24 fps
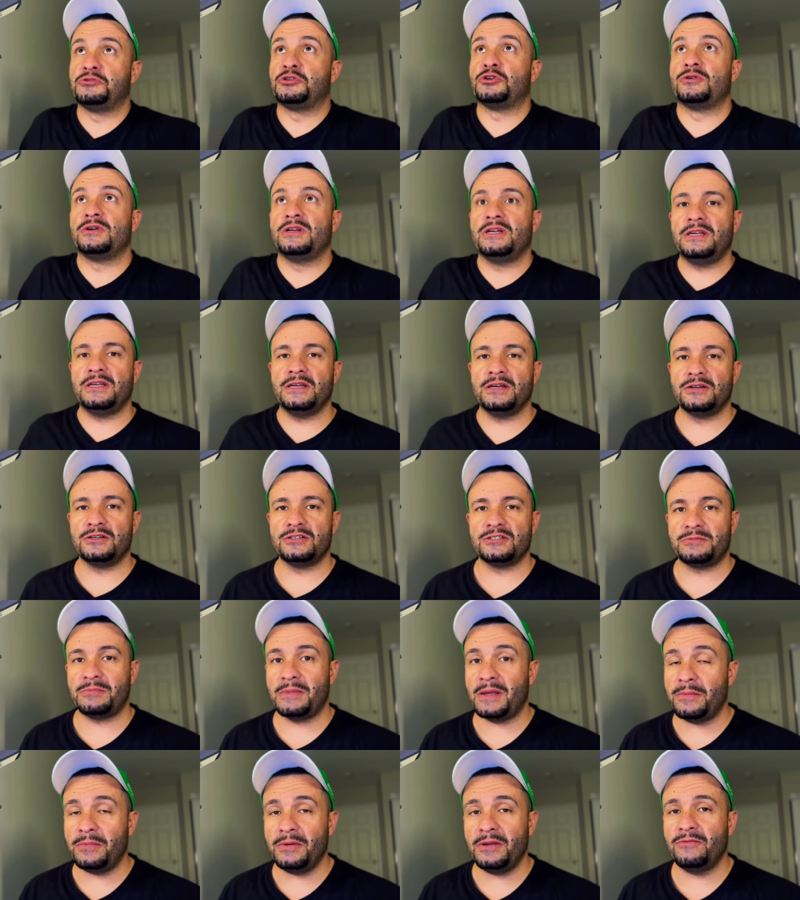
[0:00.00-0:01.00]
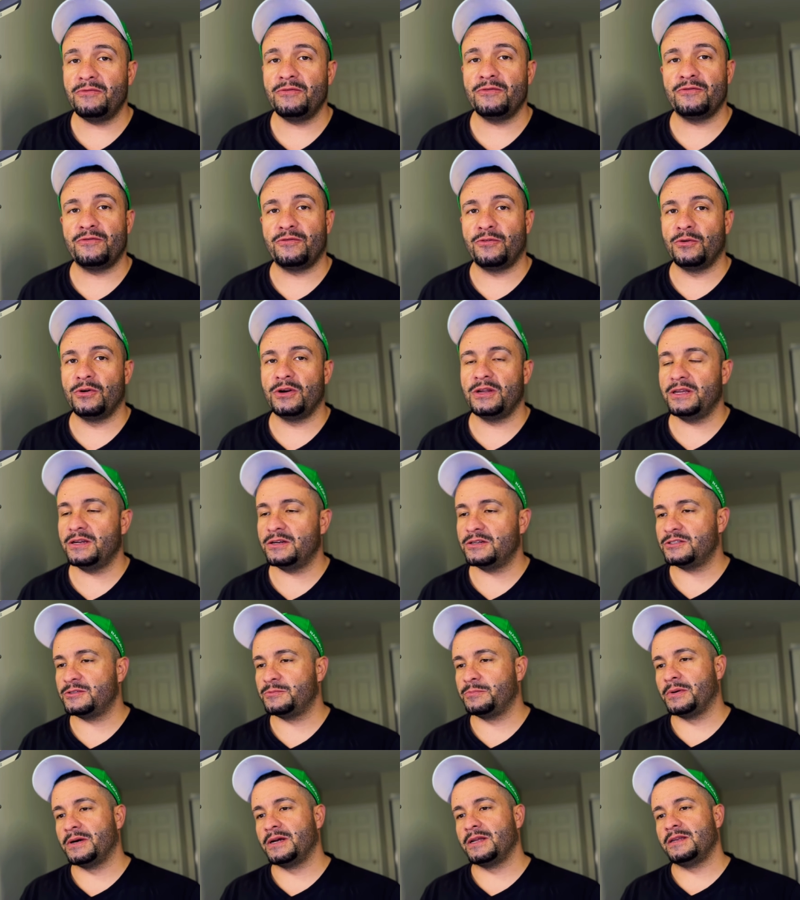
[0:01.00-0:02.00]
three years, maybe even four
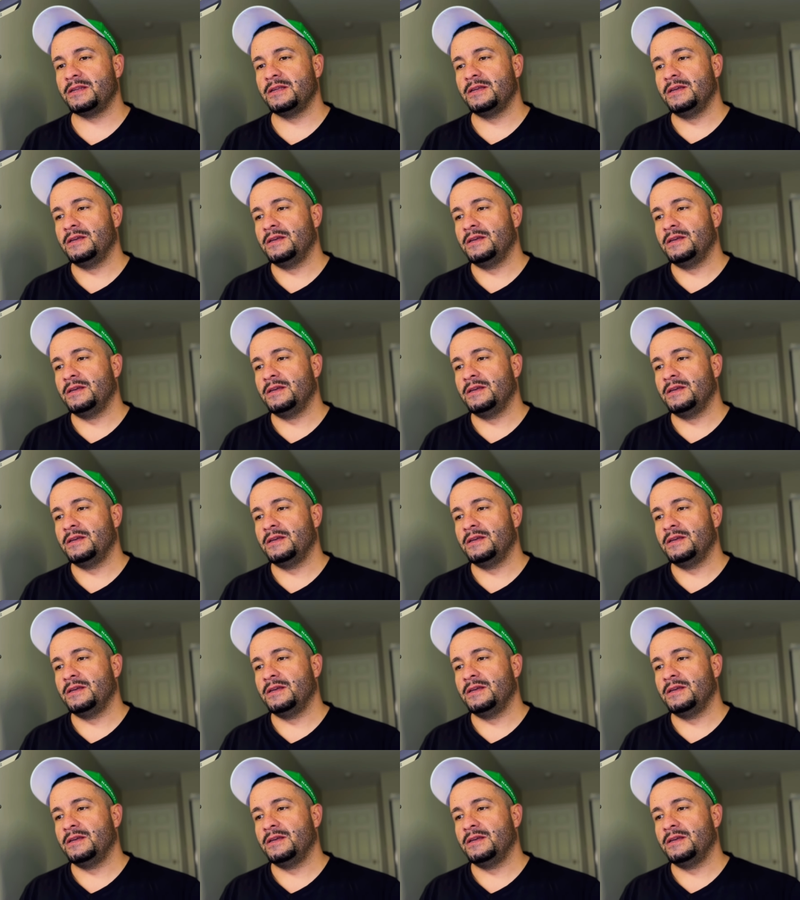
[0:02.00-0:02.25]
years, but